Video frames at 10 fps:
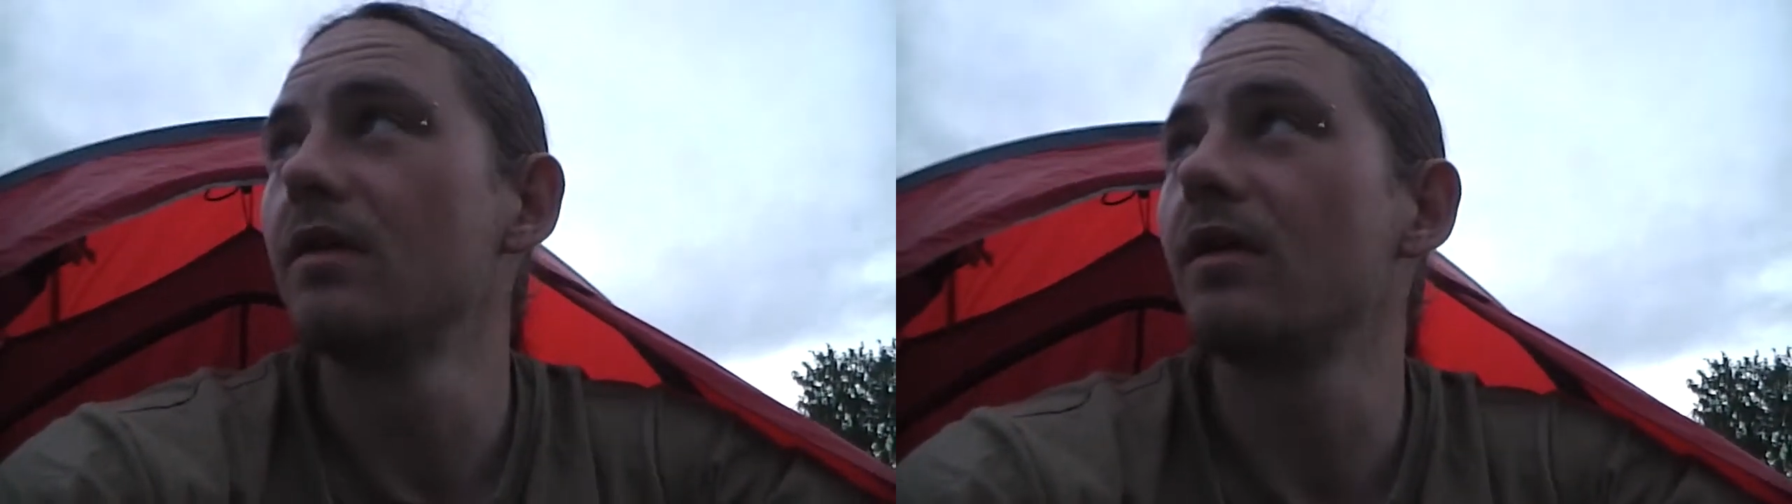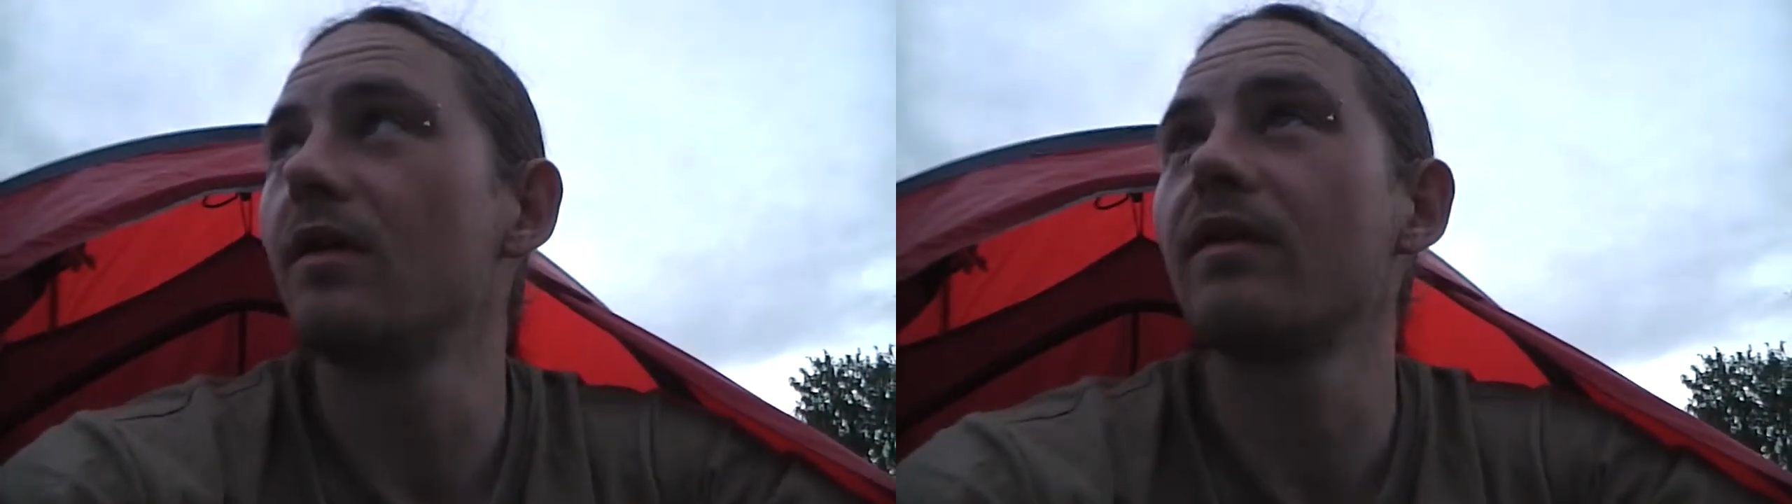
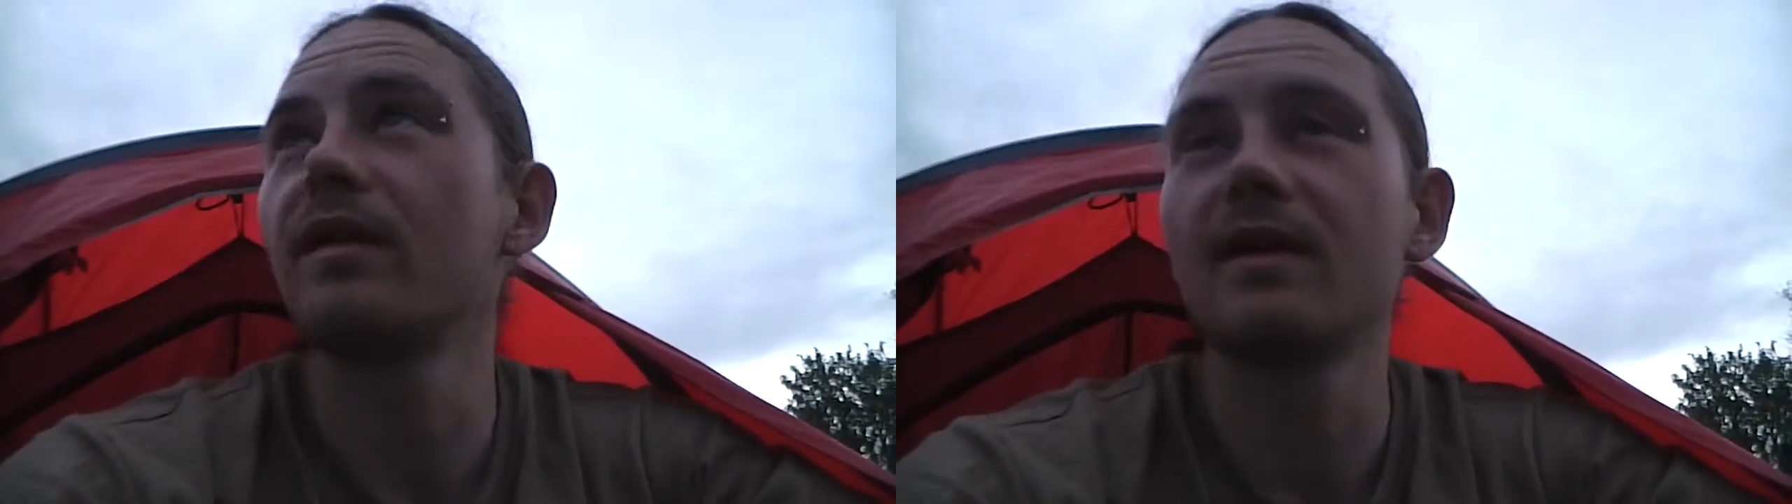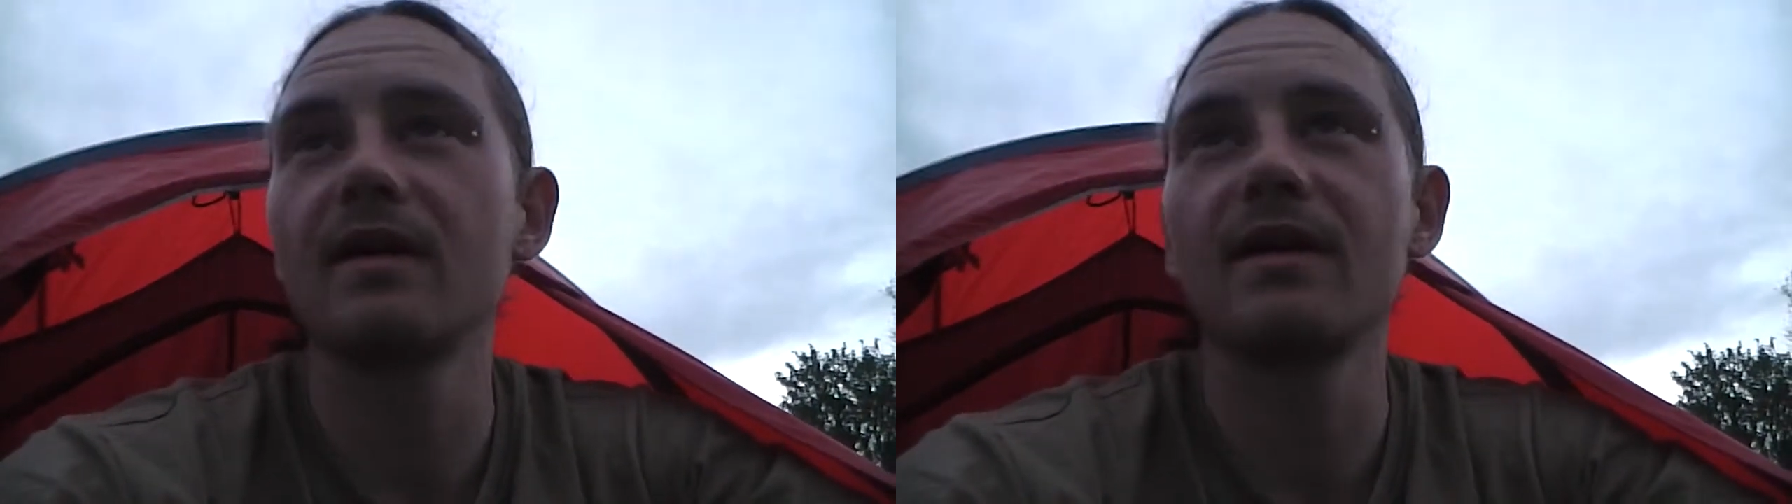type
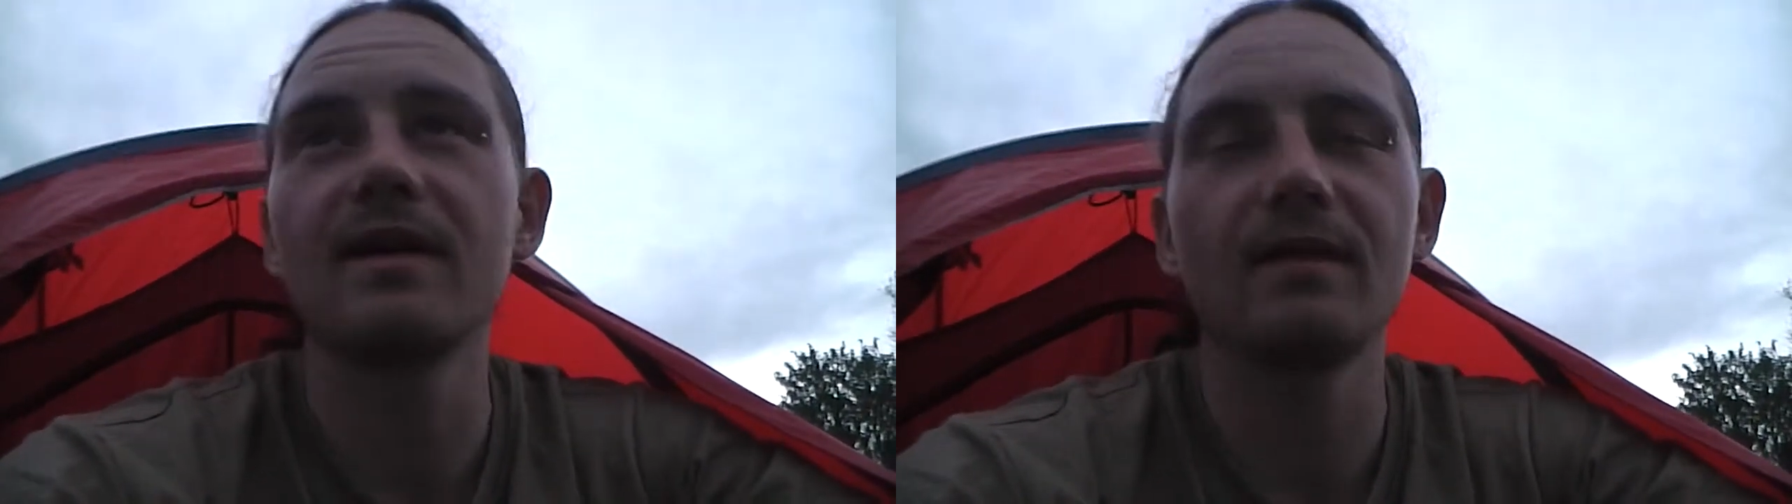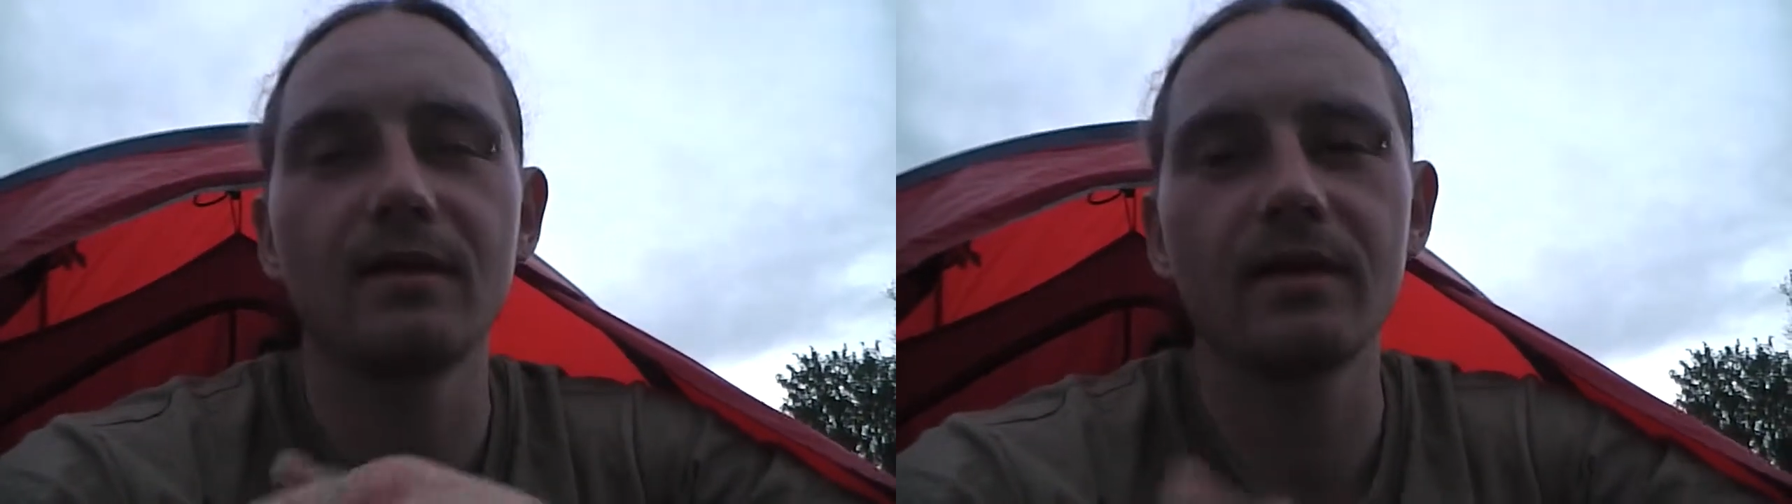thing, and
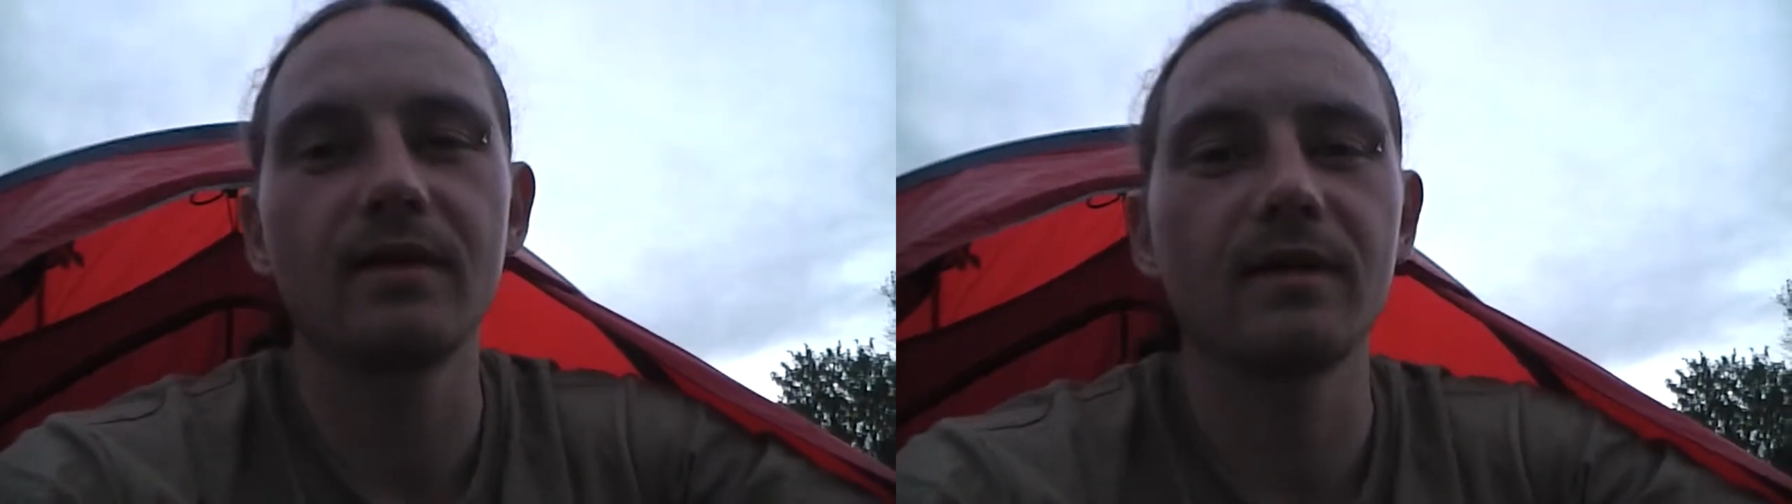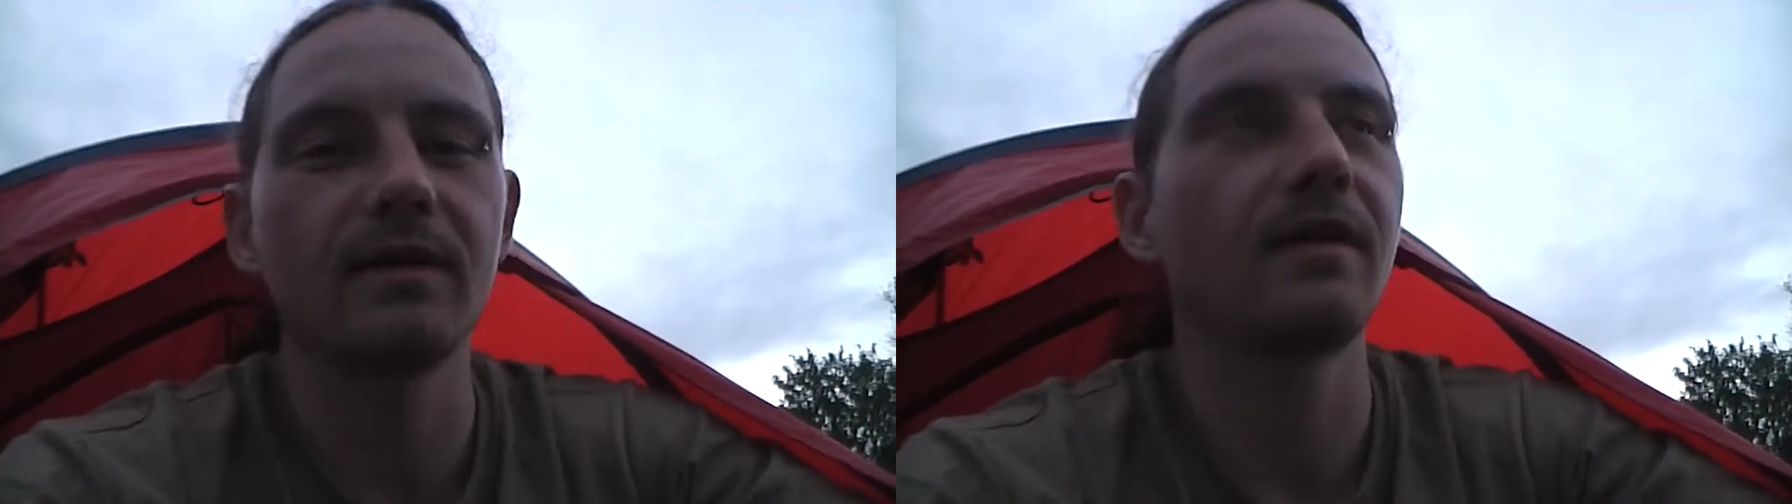then I